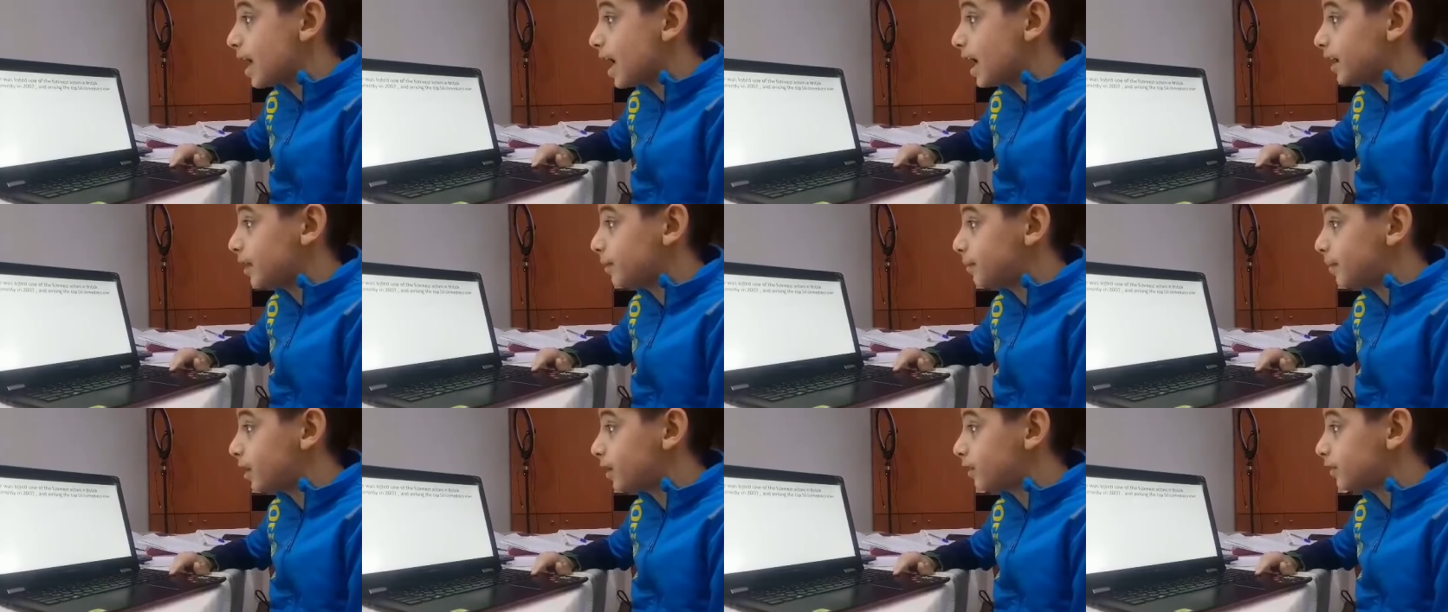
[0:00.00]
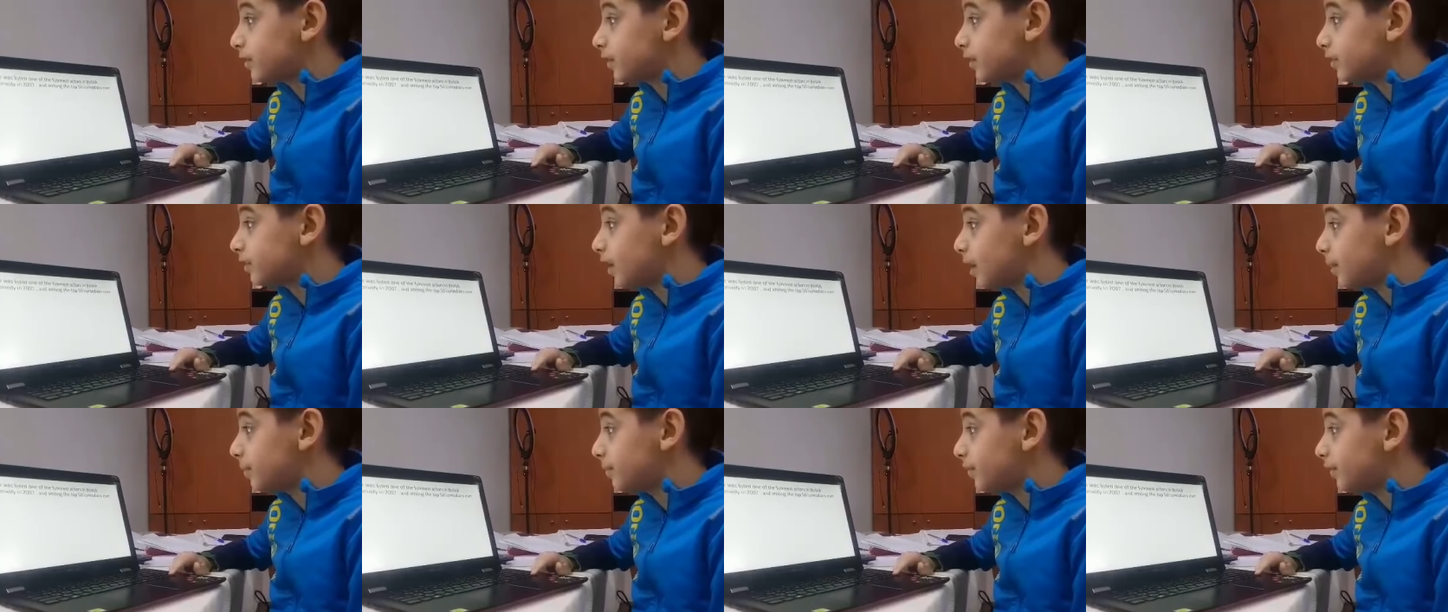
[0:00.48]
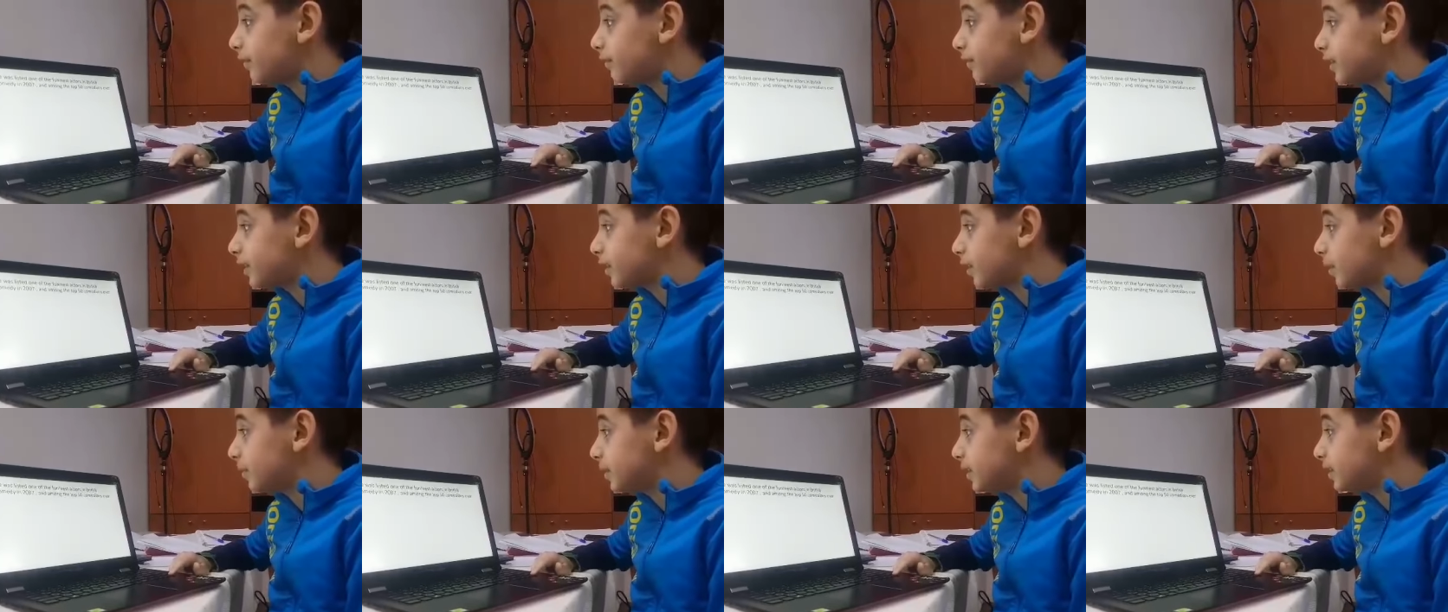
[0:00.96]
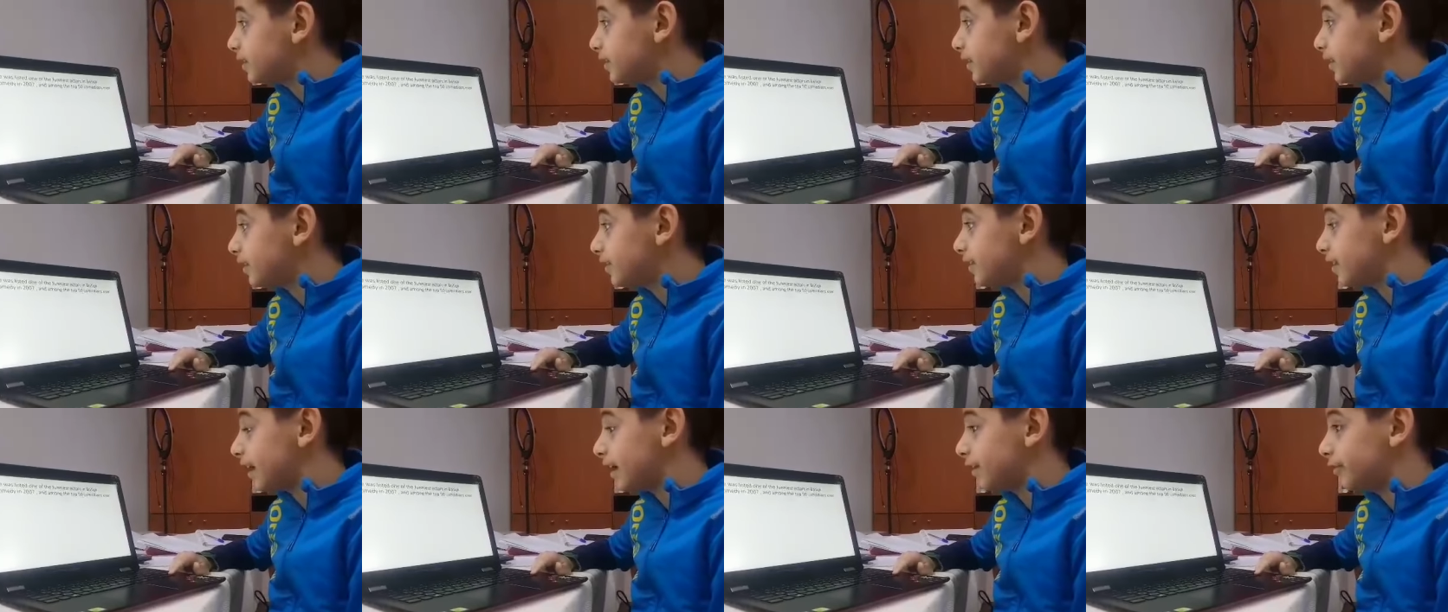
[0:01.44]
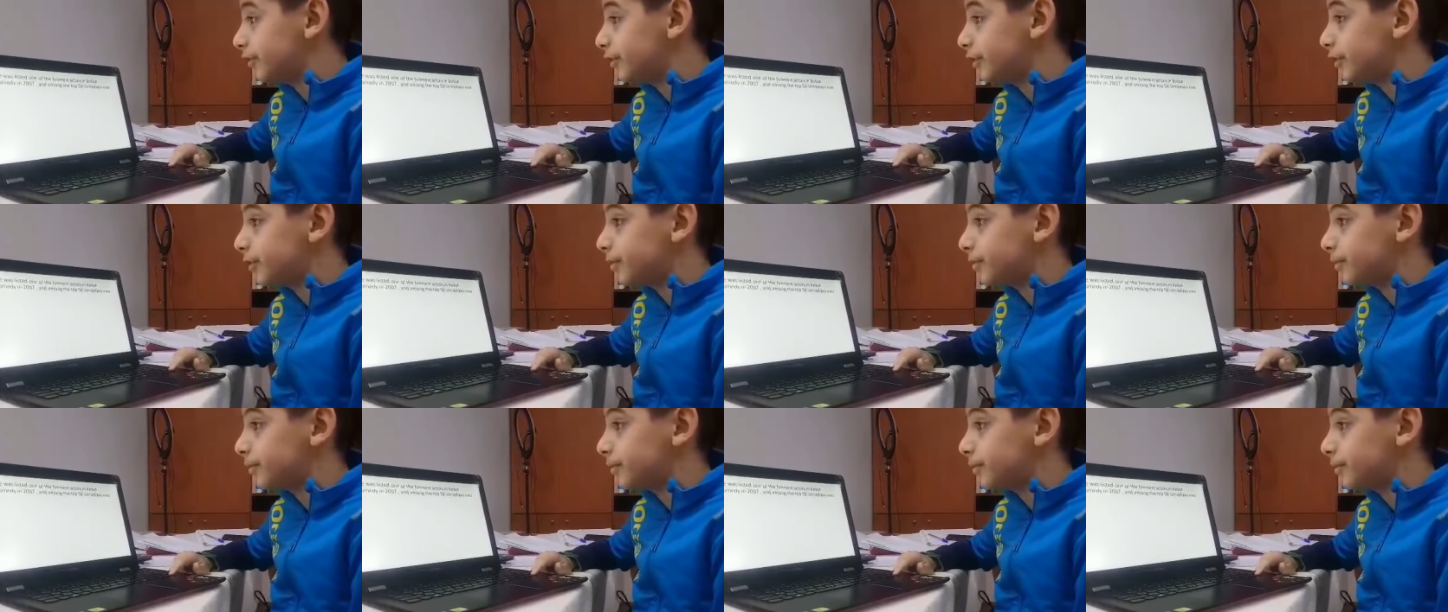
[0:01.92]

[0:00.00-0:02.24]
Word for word: and among the top 50 comedians ever.